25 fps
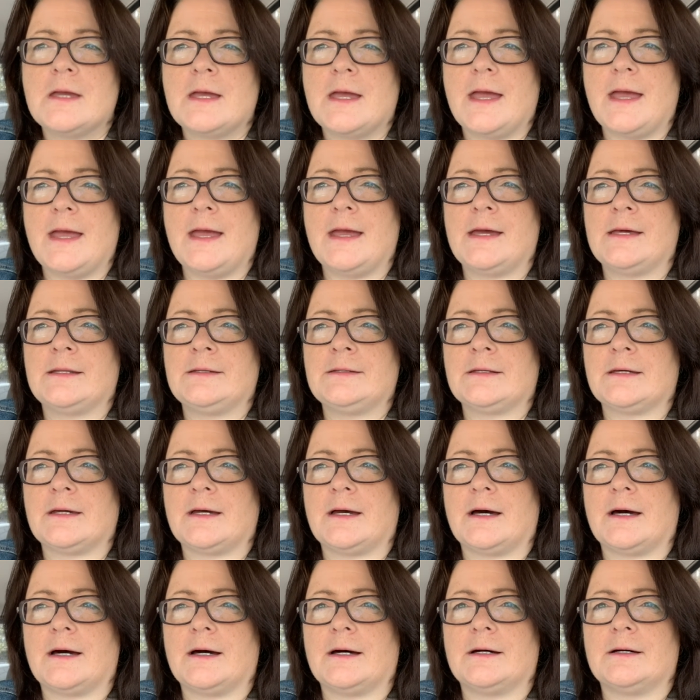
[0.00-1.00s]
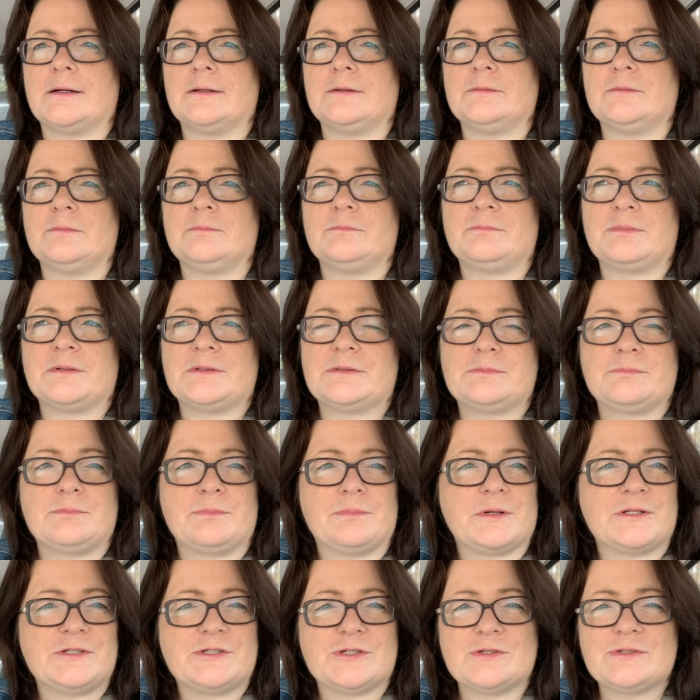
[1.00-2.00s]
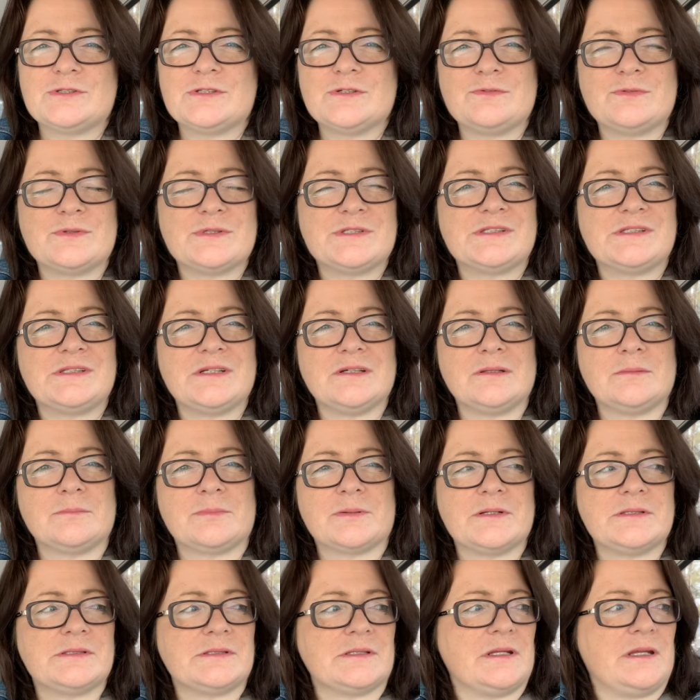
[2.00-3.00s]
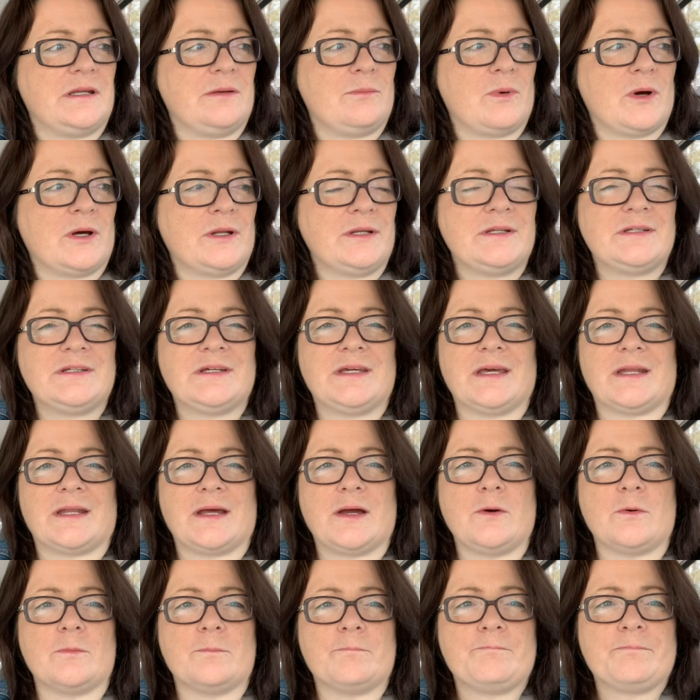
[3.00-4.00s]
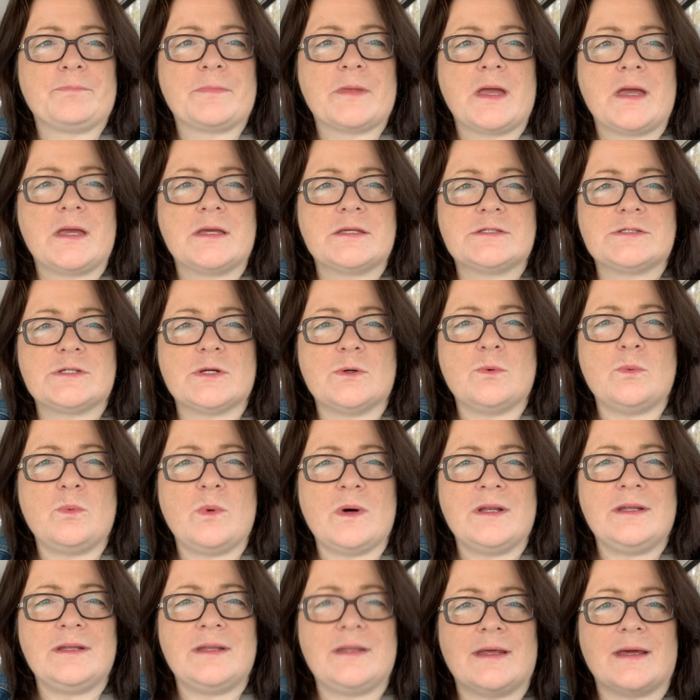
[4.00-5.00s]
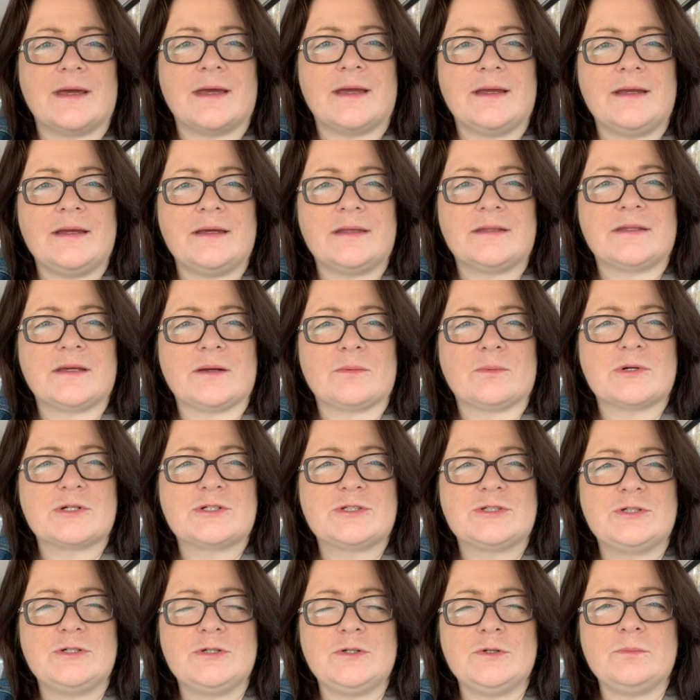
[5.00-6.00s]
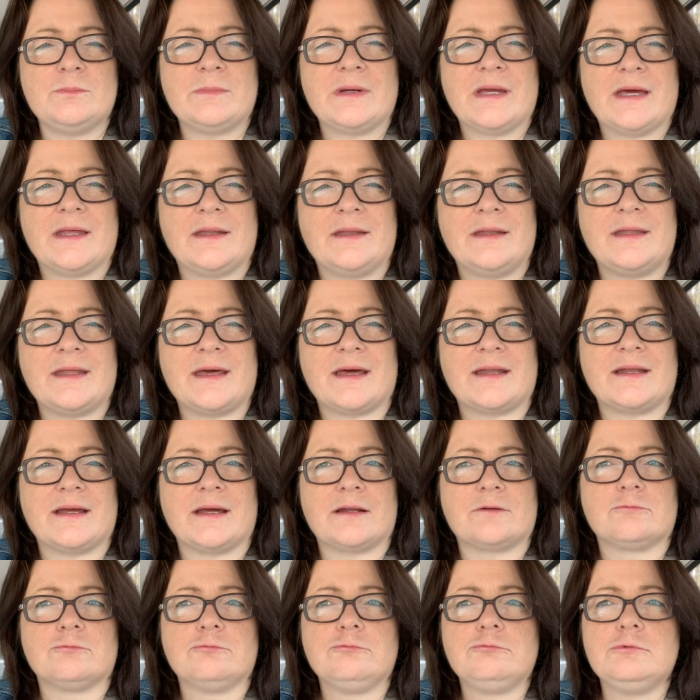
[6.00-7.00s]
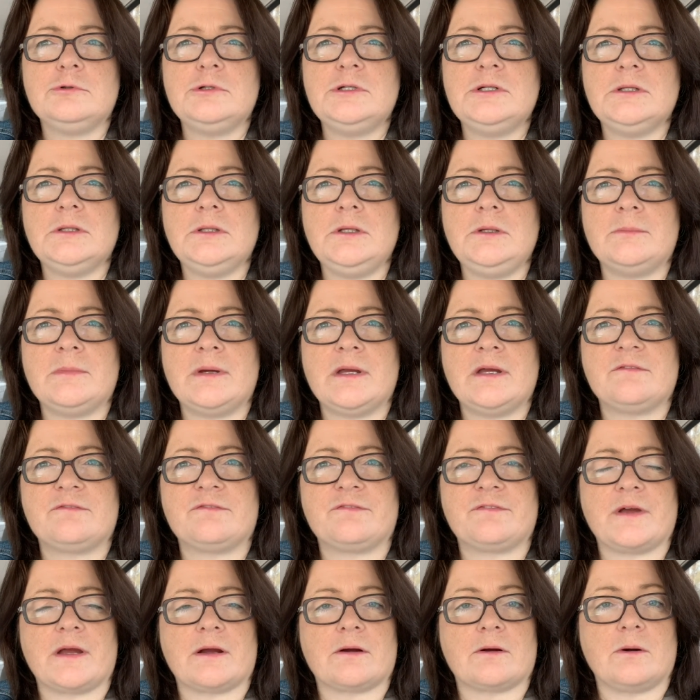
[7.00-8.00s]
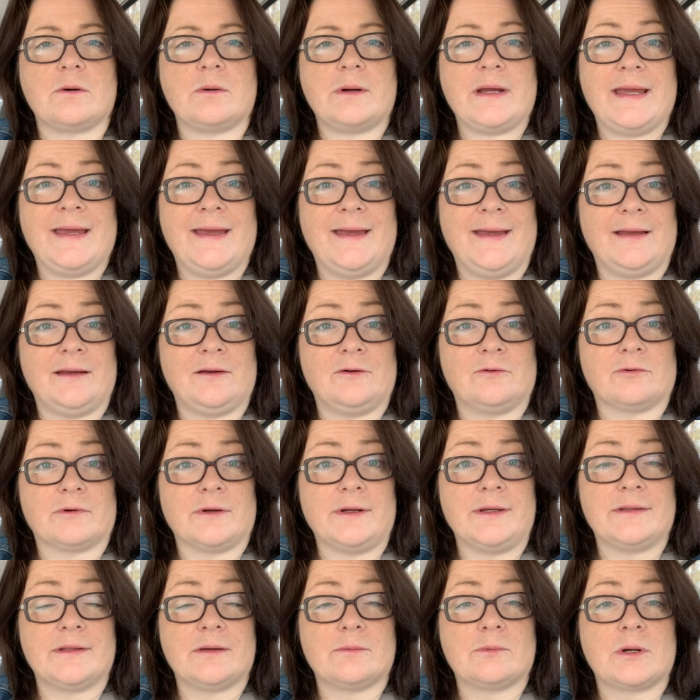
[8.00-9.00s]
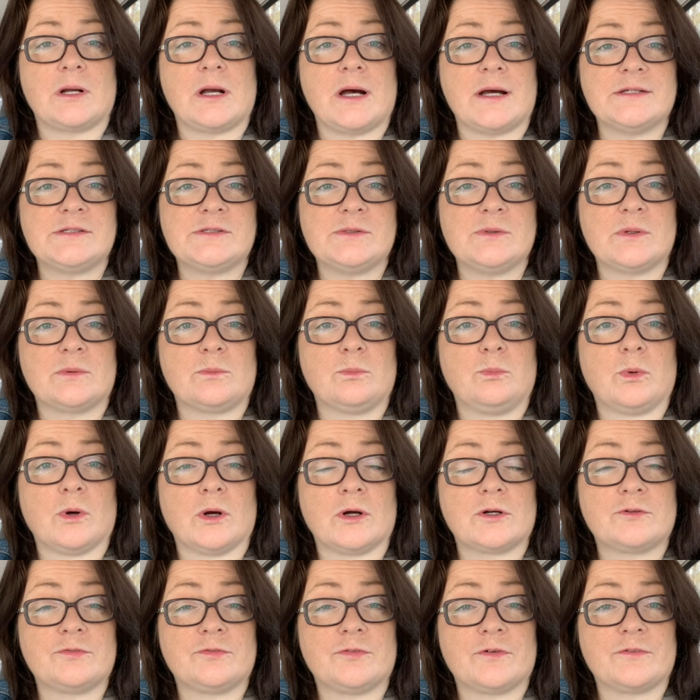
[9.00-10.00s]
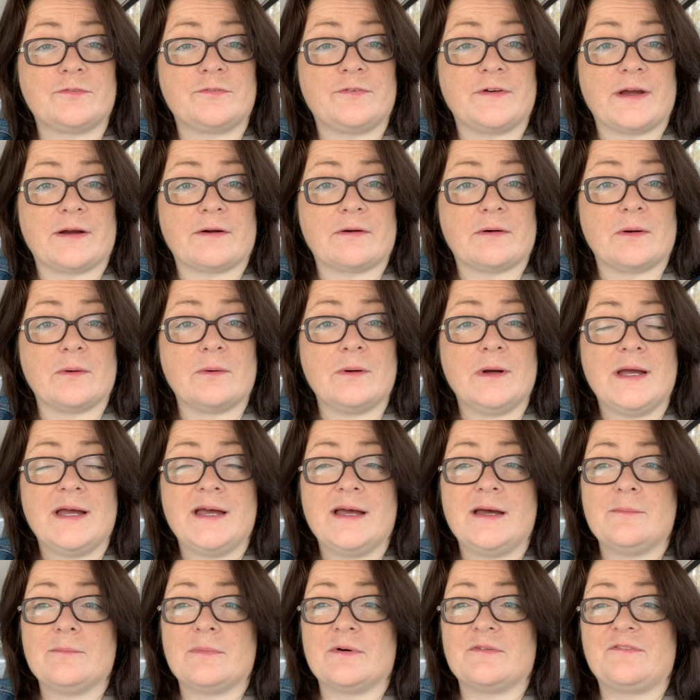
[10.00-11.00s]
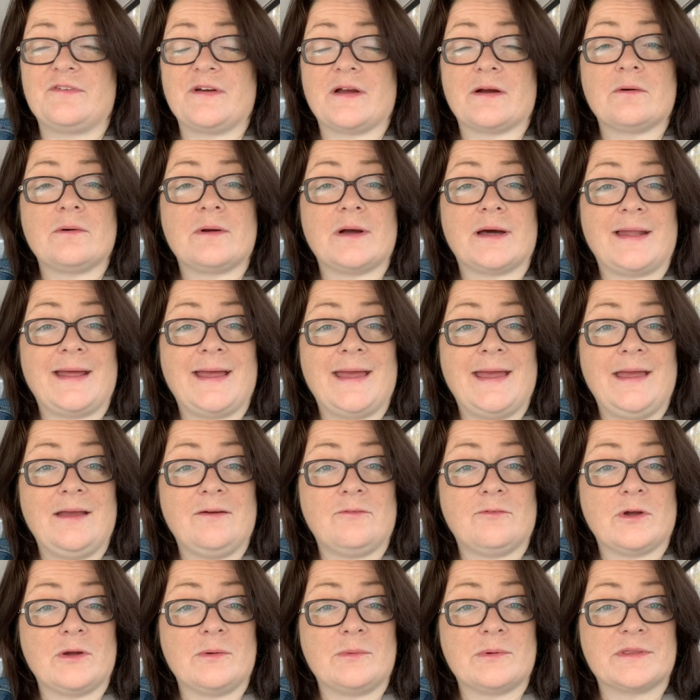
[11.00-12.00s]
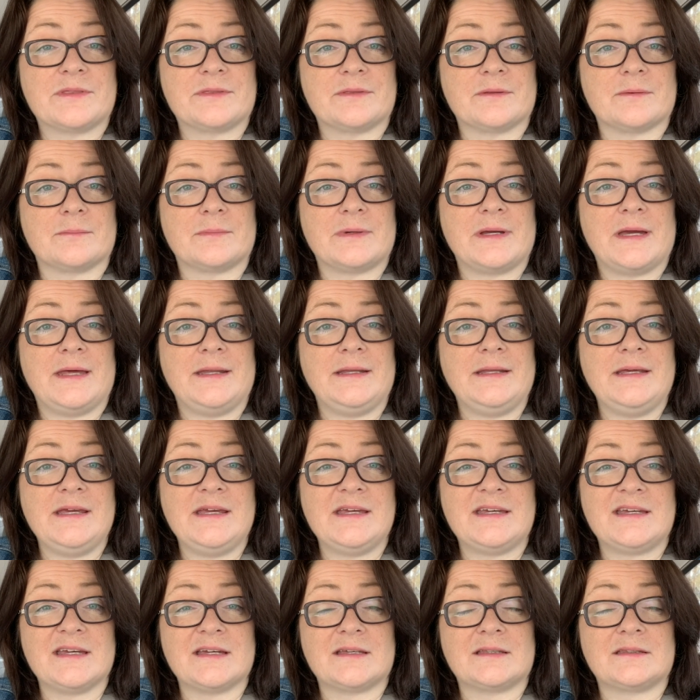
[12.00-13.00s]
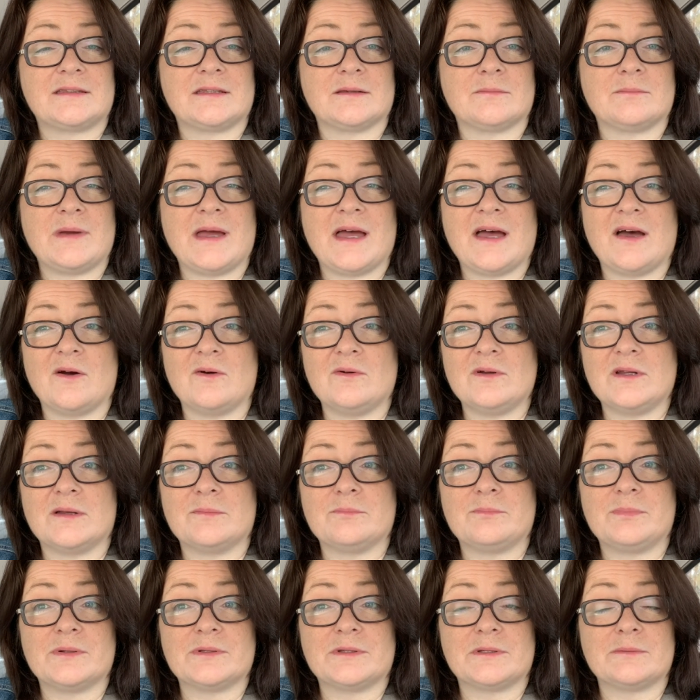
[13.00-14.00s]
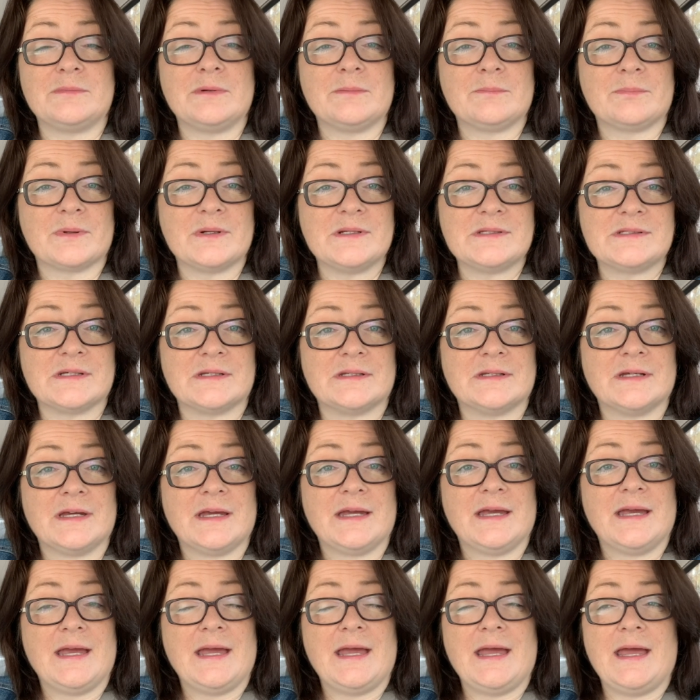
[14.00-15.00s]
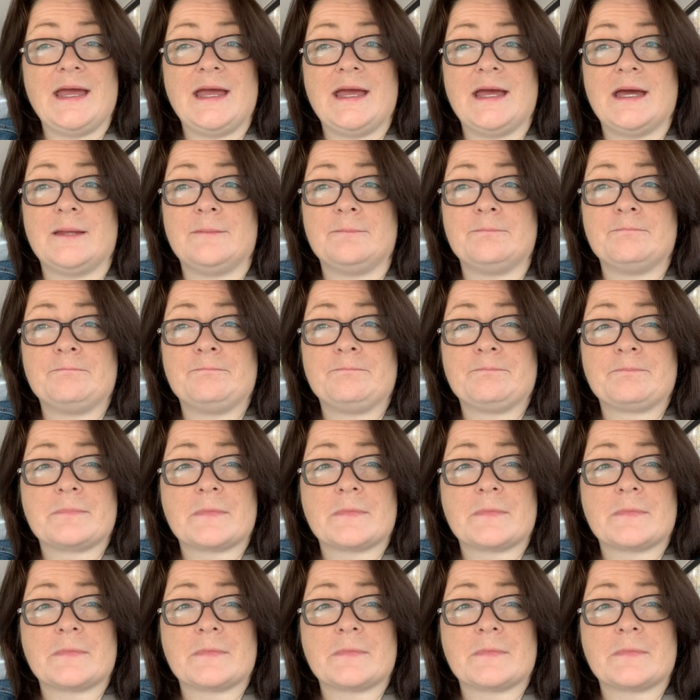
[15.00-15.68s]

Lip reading: And but Joseph was still in prison, and he wanted to get out. So one day there were two men that had really made Pharaoh angry. They were guys who had worked for Pharaoh, but Pharaoh got angry with them, and he kicked them out and put them in prison. And